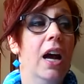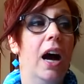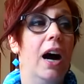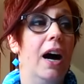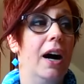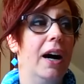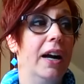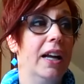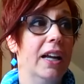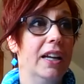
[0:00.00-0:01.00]
Uh,
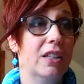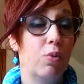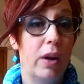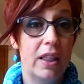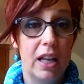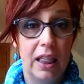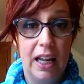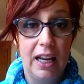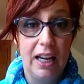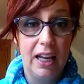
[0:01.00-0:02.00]
it is with a
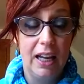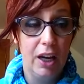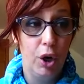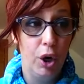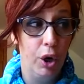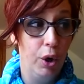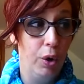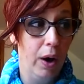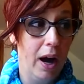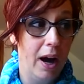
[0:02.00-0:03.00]
lady who
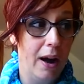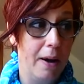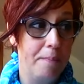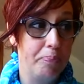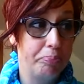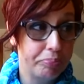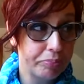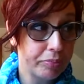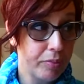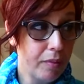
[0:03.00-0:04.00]
um,
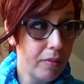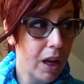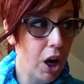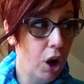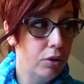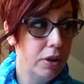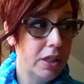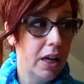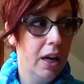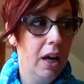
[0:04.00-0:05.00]
owns
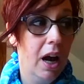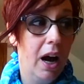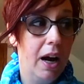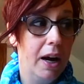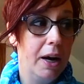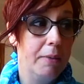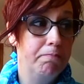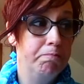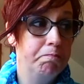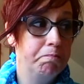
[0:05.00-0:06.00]
um,
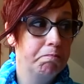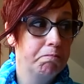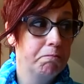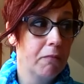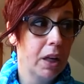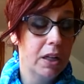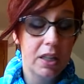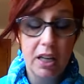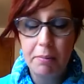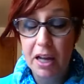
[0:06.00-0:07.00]
the
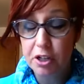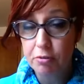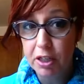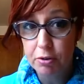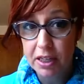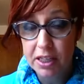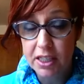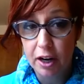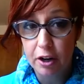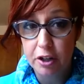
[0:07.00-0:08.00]
Imagine Retreat
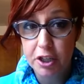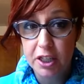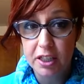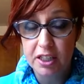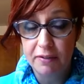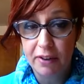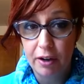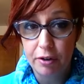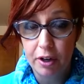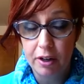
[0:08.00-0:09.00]
Center. She is the
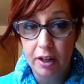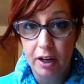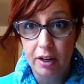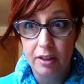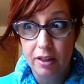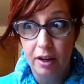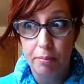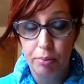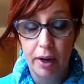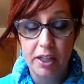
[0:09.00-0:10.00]
founder, the the
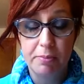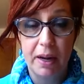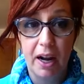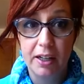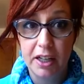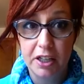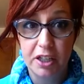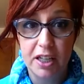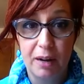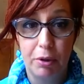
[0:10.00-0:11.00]
brains behind Kitchen
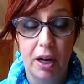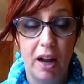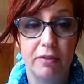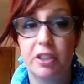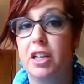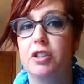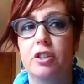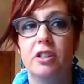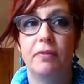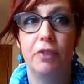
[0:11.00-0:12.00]
Table
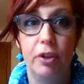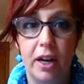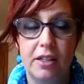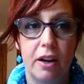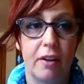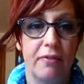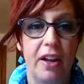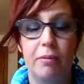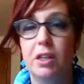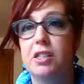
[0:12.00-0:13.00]
Conversations. If you guys are
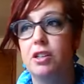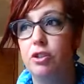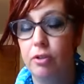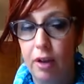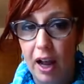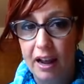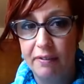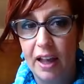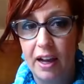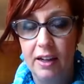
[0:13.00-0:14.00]
families and you have
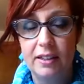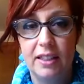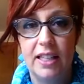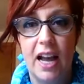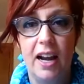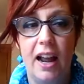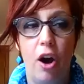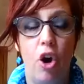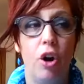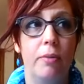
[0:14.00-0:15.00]
that that at
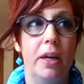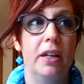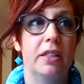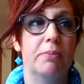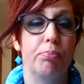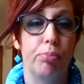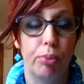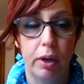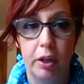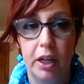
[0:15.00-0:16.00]
home, it's
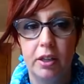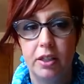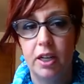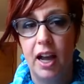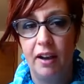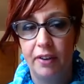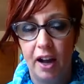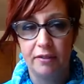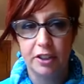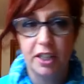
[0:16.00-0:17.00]
brilliant to have
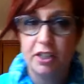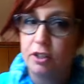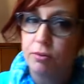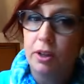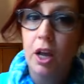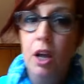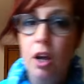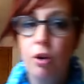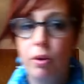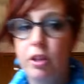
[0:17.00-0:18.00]
conversations with
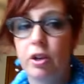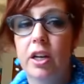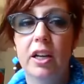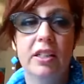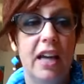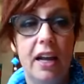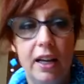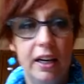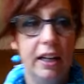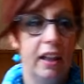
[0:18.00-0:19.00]
with your kids at
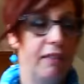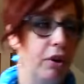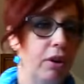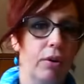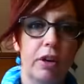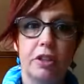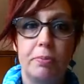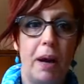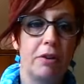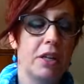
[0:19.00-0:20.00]
any level or your
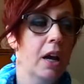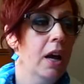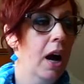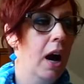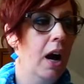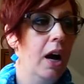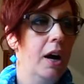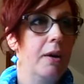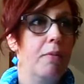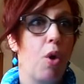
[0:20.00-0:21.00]
spouse
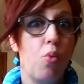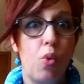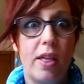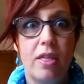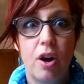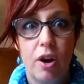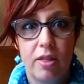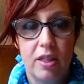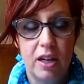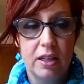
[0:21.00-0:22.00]
um, with
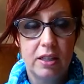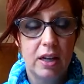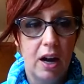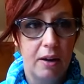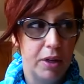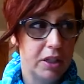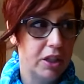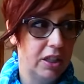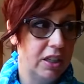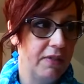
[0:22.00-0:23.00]
this um, that
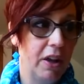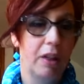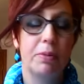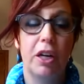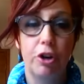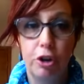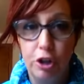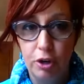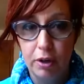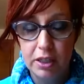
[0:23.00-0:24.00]
she's developed, and her
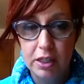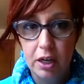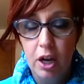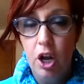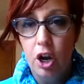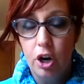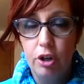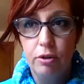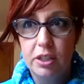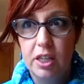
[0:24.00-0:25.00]
newest her
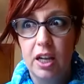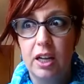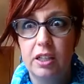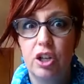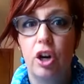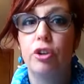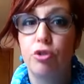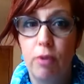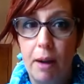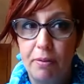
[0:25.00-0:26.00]
newest thing is called
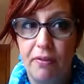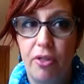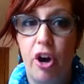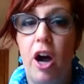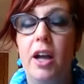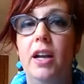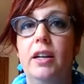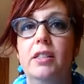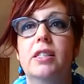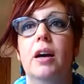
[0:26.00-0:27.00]
Drop of Thought, and
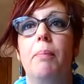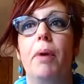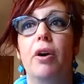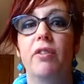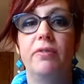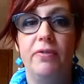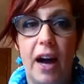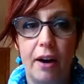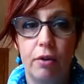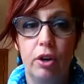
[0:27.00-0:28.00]
it's about a
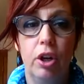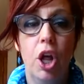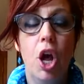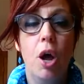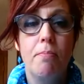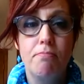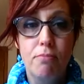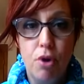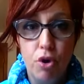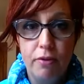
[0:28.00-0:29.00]
viral
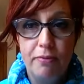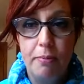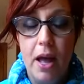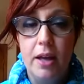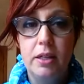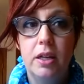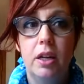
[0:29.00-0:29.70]
movement